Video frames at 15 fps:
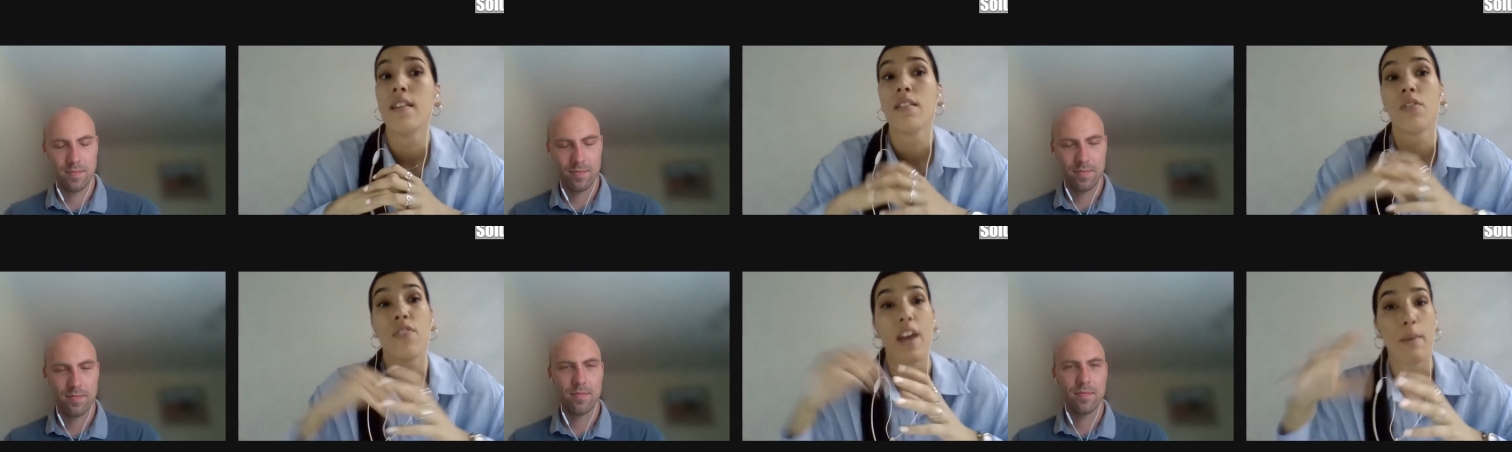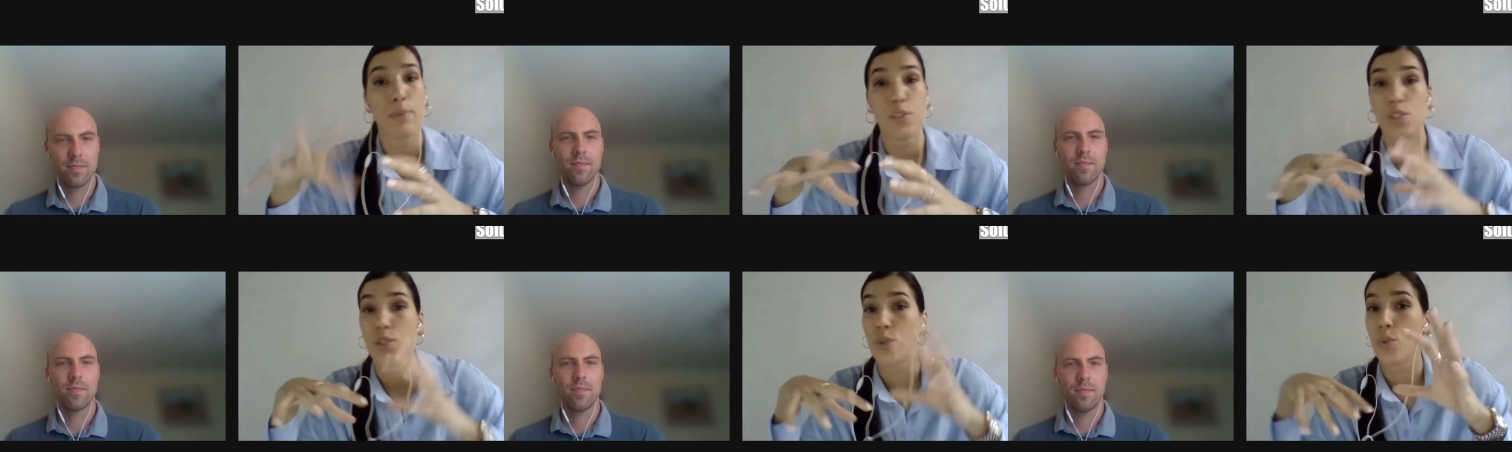
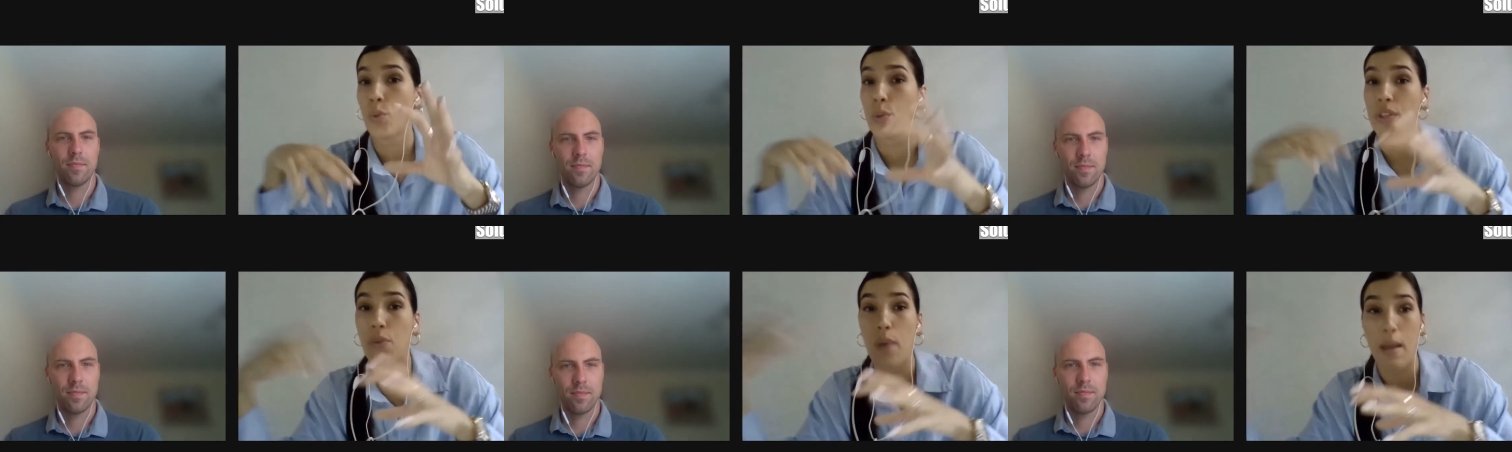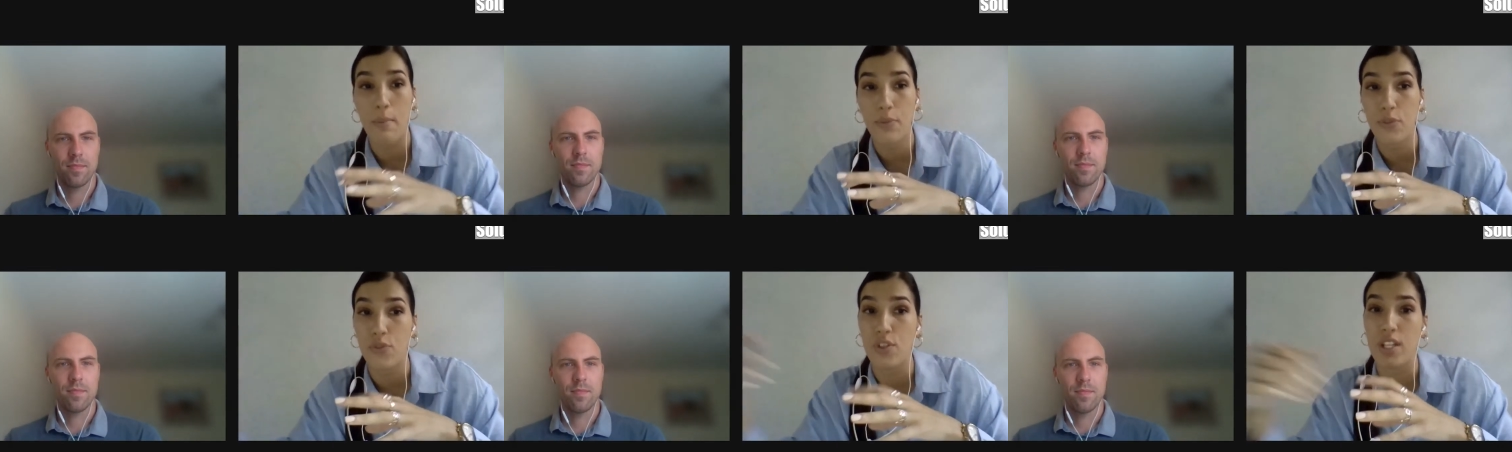Speaker 1: Web2 with Web3,
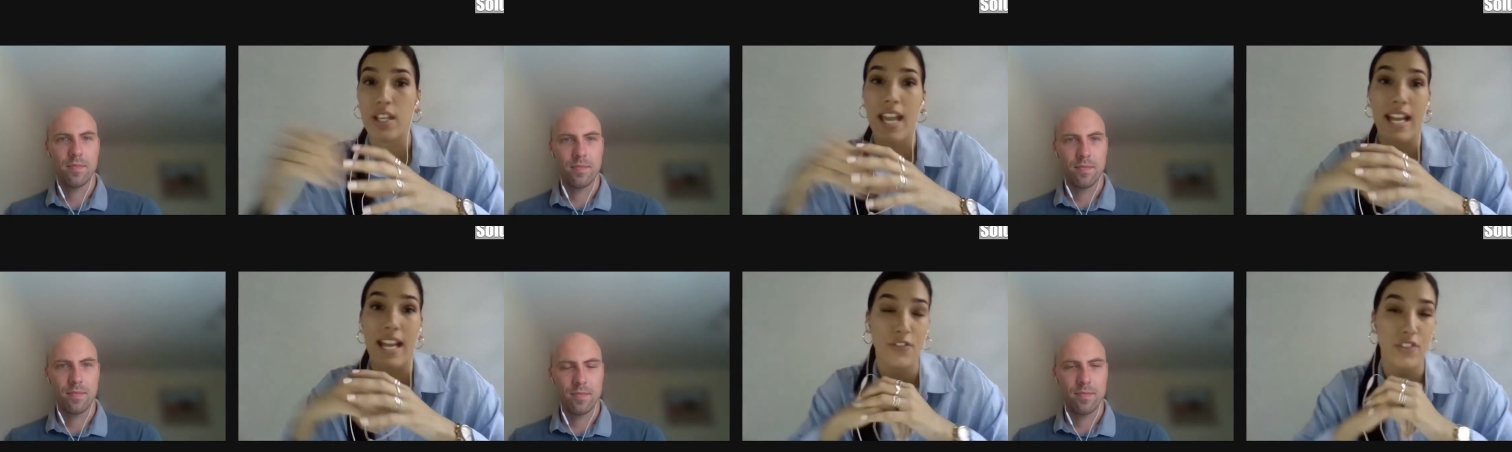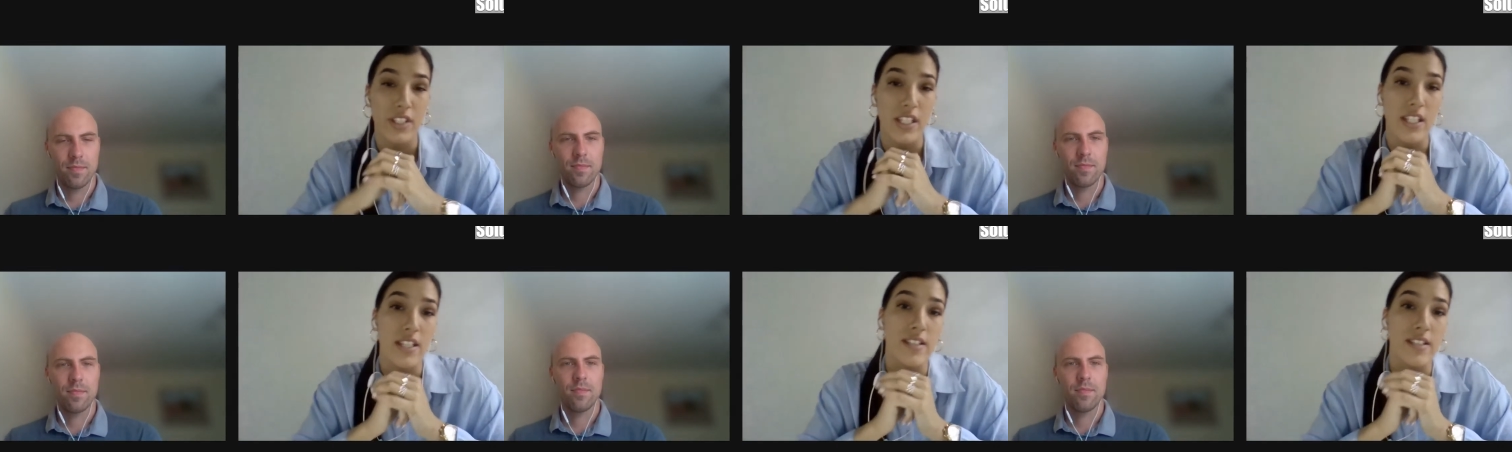NFTs,